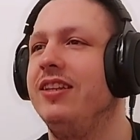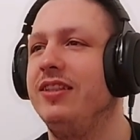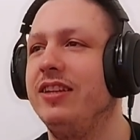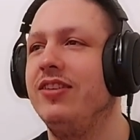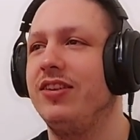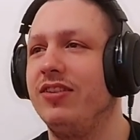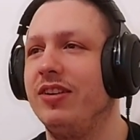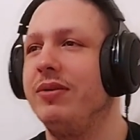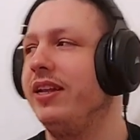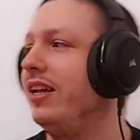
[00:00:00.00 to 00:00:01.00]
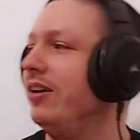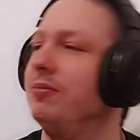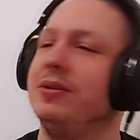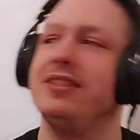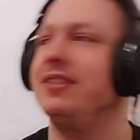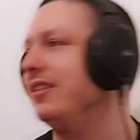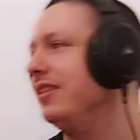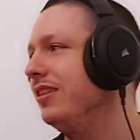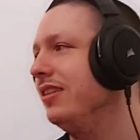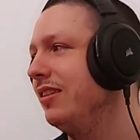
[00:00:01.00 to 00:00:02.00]
Not that things are bad now, but
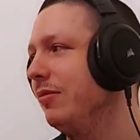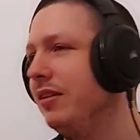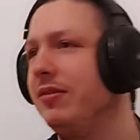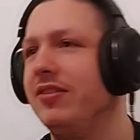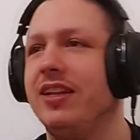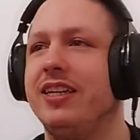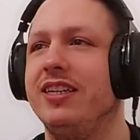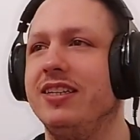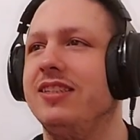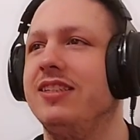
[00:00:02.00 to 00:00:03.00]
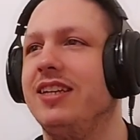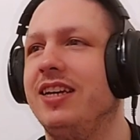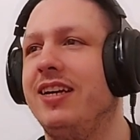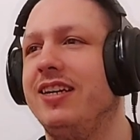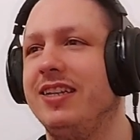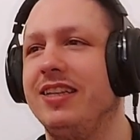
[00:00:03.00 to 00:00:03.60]
sometimes it's like, now you